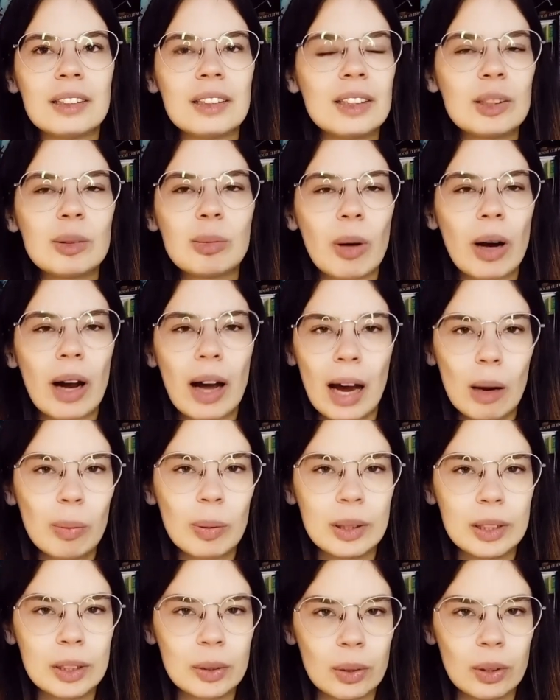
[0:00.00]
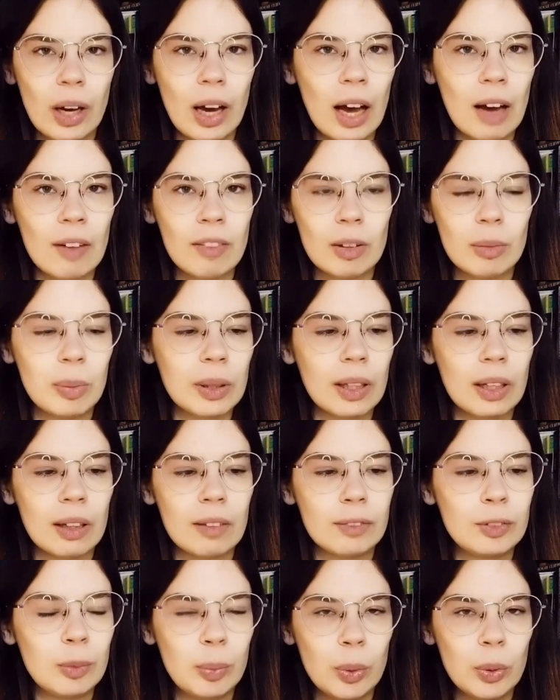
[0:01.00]
what happens when you have a
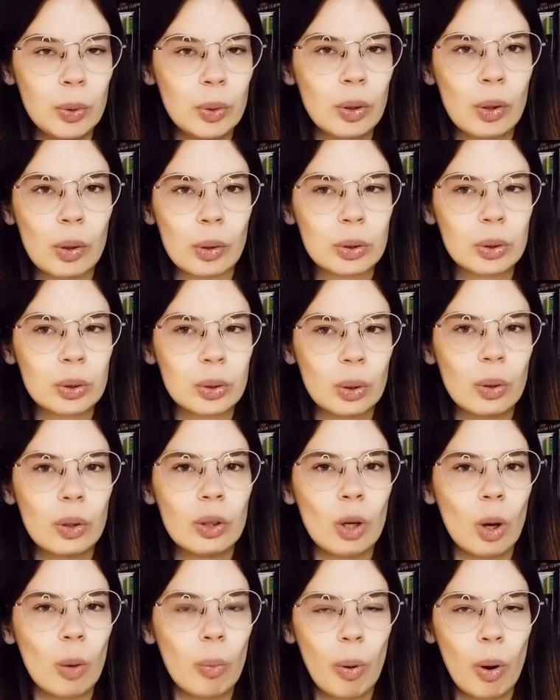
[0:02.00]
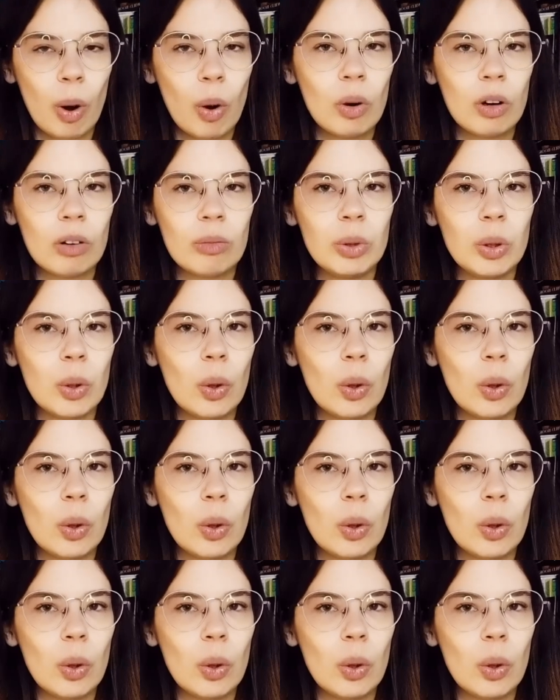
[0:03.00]
beloved book or story or poem.